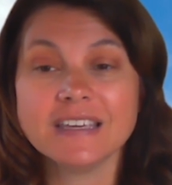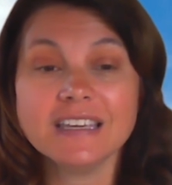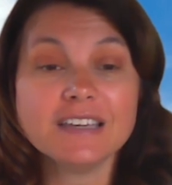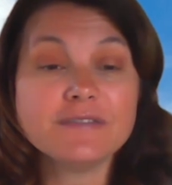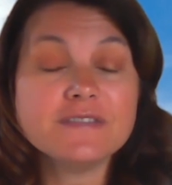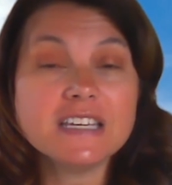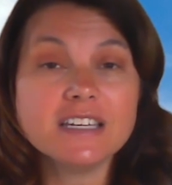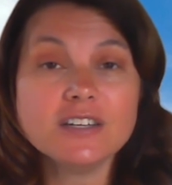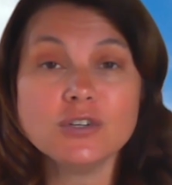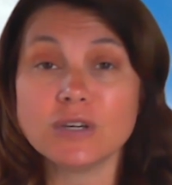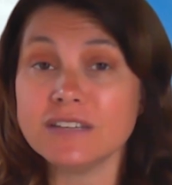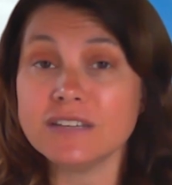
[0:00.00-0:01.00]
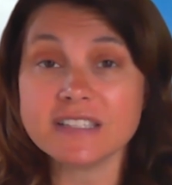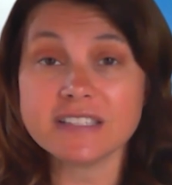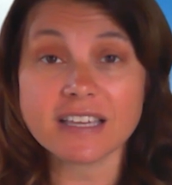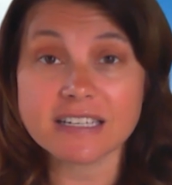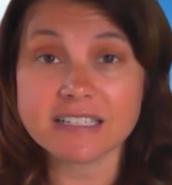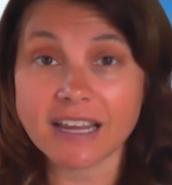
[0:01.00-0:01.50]
If needed, you can even
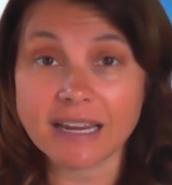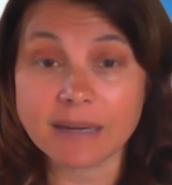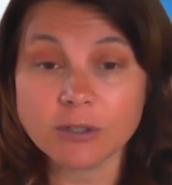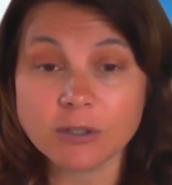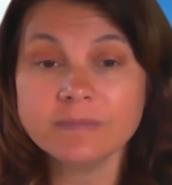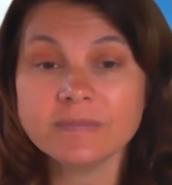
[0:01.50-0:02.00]
set a timer